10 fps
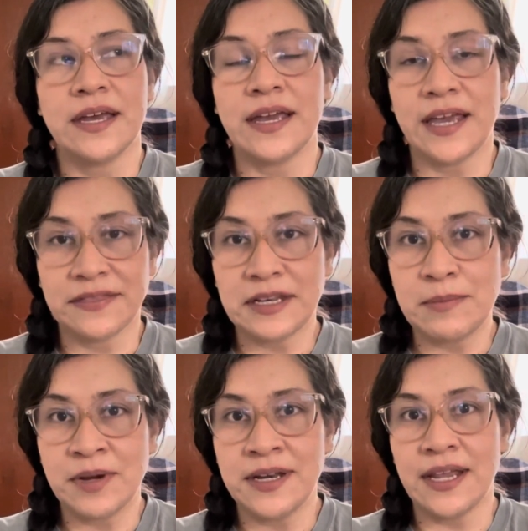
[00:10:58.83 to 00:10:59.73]
Anthony
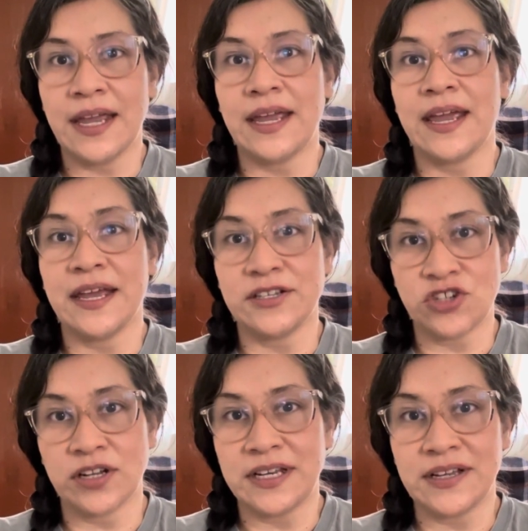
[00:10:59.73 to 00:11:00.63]
Munday, and
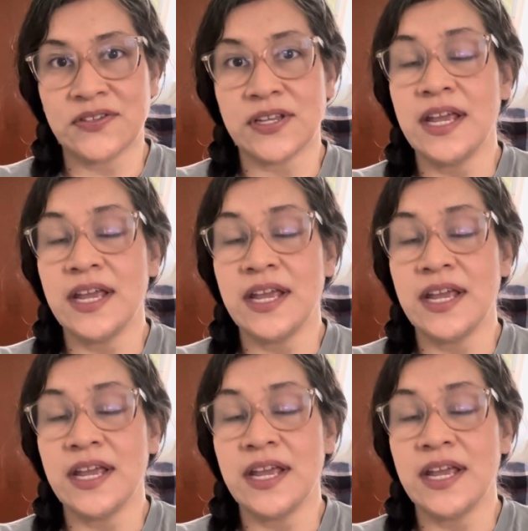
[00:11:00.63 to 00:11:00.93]
Johnny Dixon.